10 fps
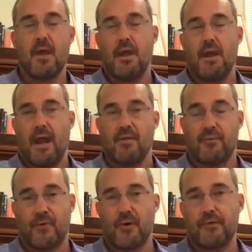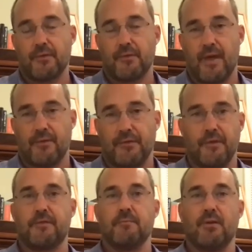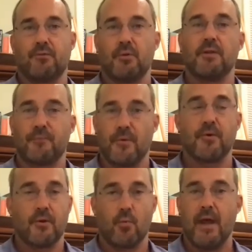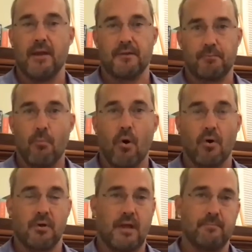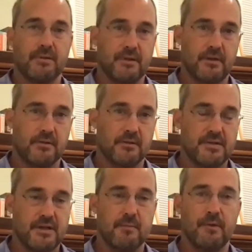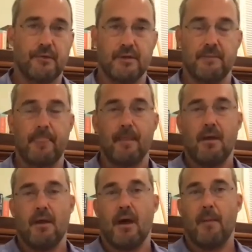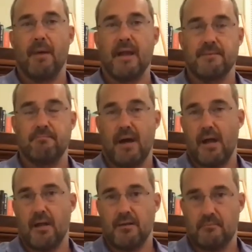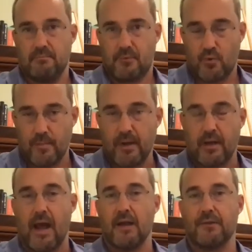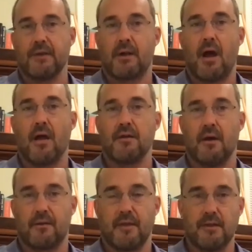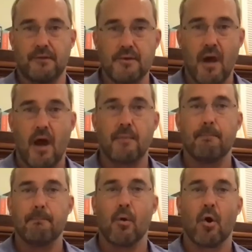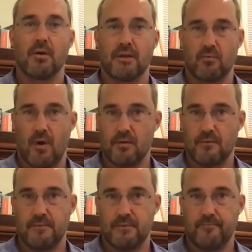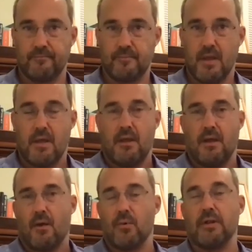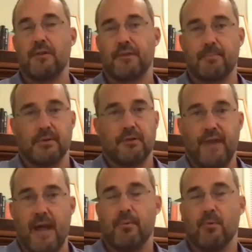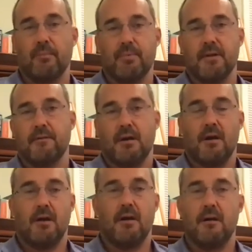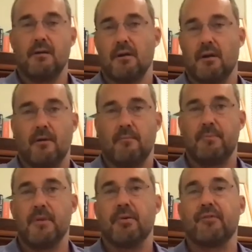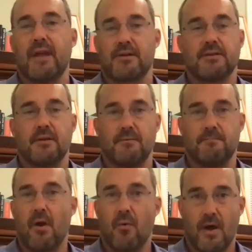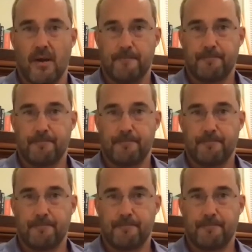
And the first is that the system has really frittered away its moral and political legitimacy by criminalizing conduct that is not morally wrongful. A really simple example would be the possession of marijuana.